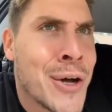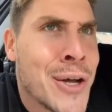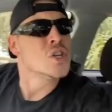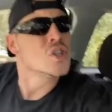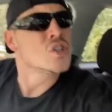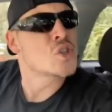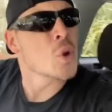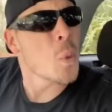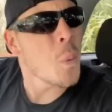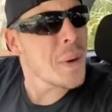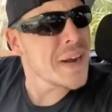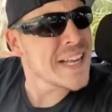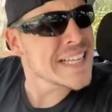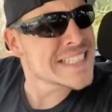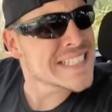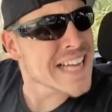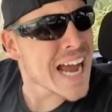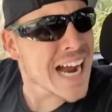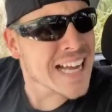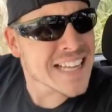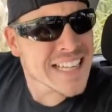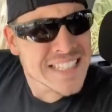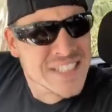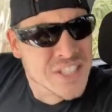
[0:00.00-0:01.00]
So when
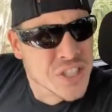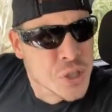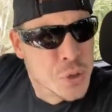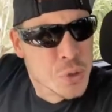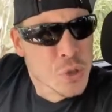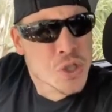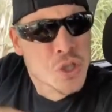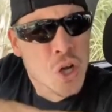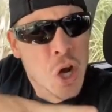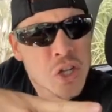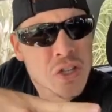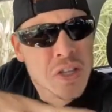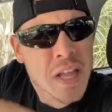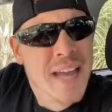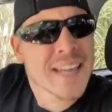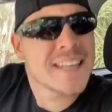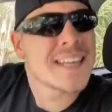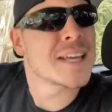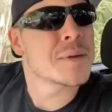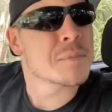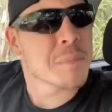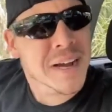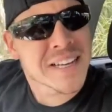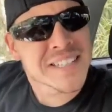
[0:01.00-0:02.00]
exactly did you start
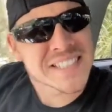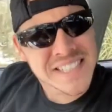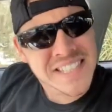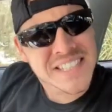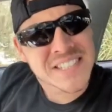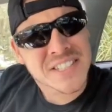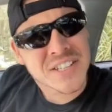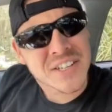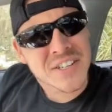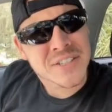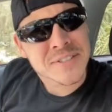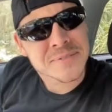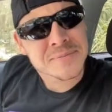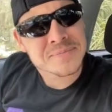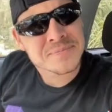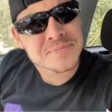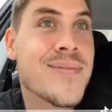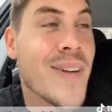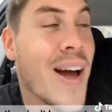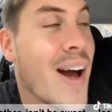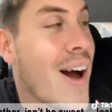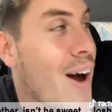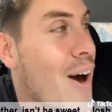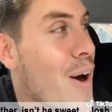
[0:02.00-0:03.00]
liking my sister?
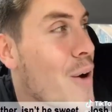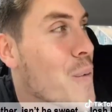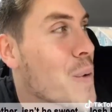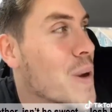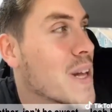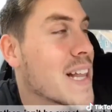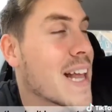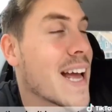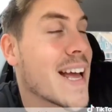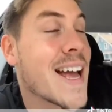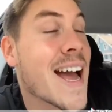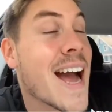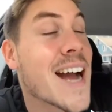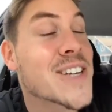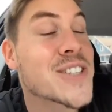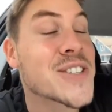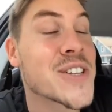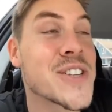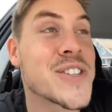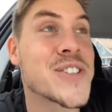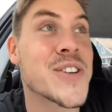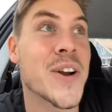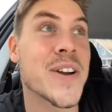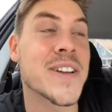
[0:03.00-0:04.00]
Oh, well, I
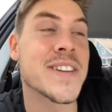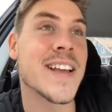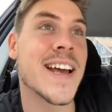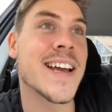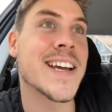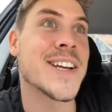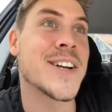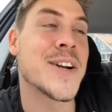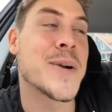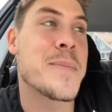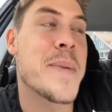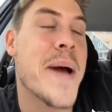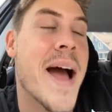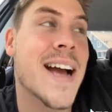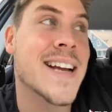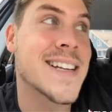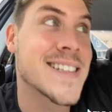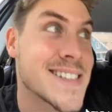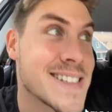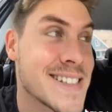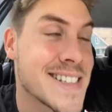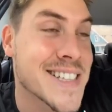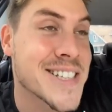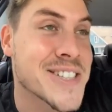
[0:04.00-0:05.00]
actually started liking her back in
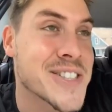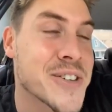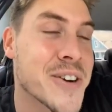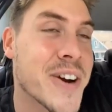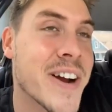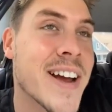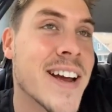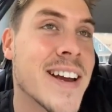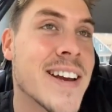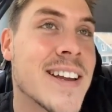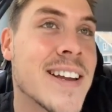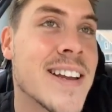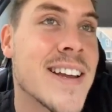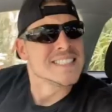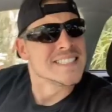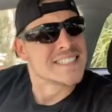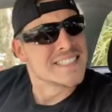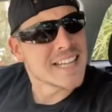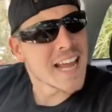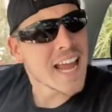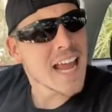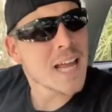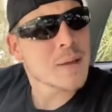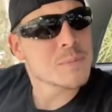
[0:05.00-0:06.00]
sixth grade.
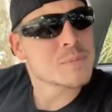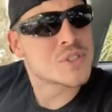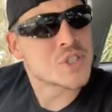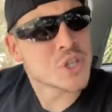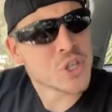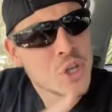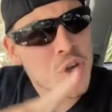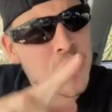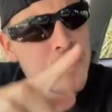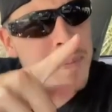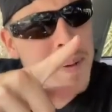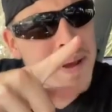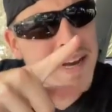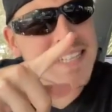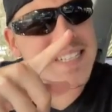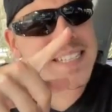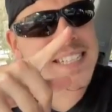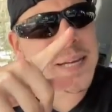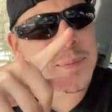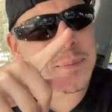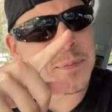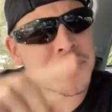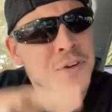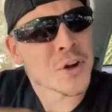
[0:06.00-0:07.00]
Damn, so you've been a
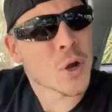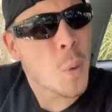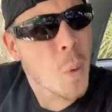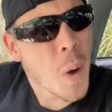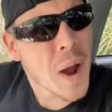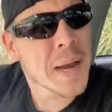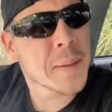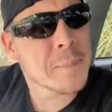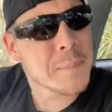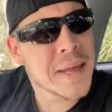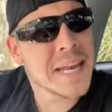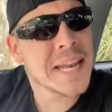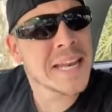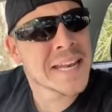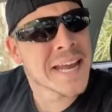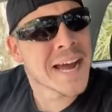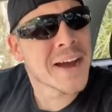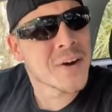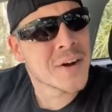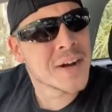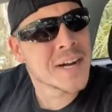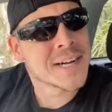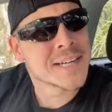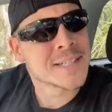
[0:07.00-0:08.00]
simp for quite a minute now,
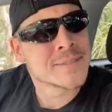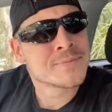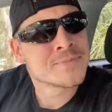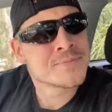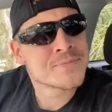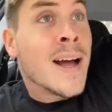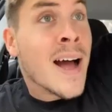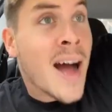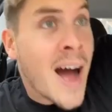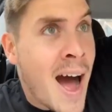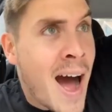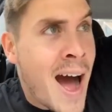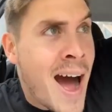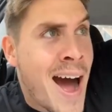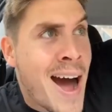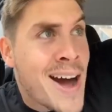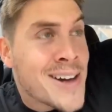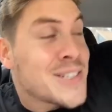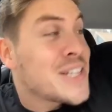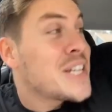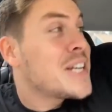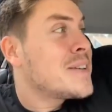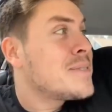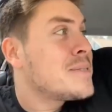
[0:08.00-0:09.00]
huh? Uh,
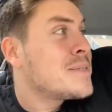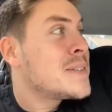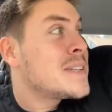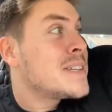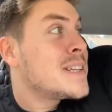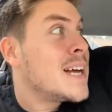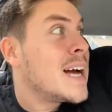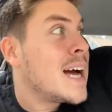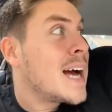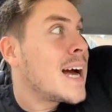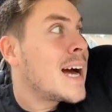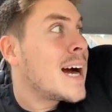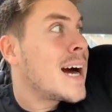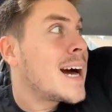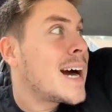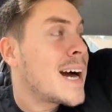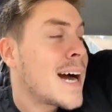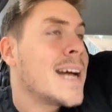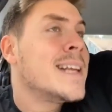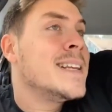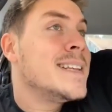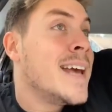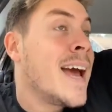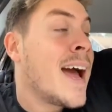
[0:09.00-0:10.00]
uh
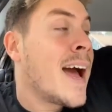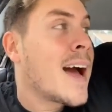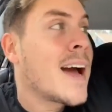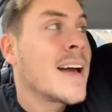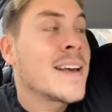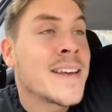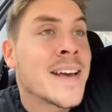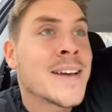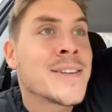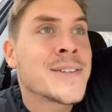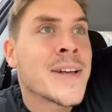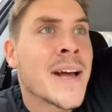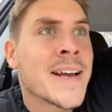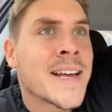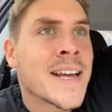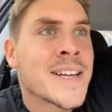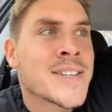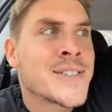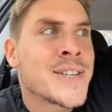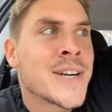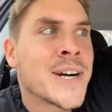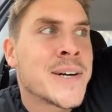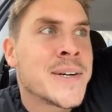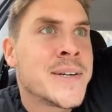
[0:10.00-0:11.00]
yeah, I guess, I guess
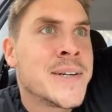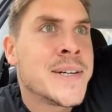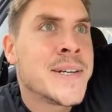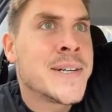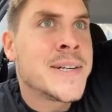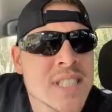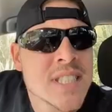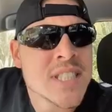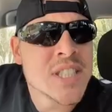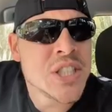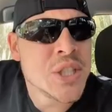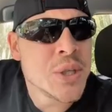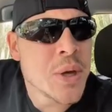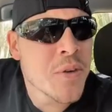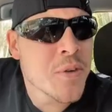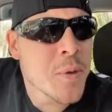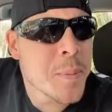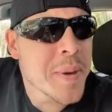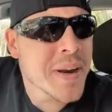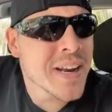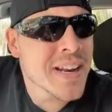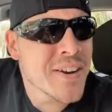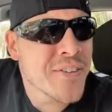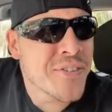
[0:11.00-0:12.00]
so. You ever
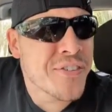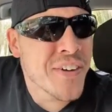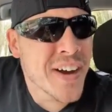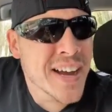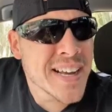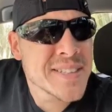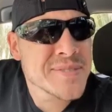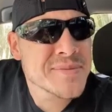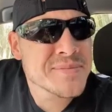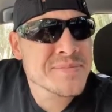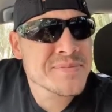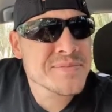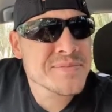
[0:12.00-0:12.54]
been in a fight?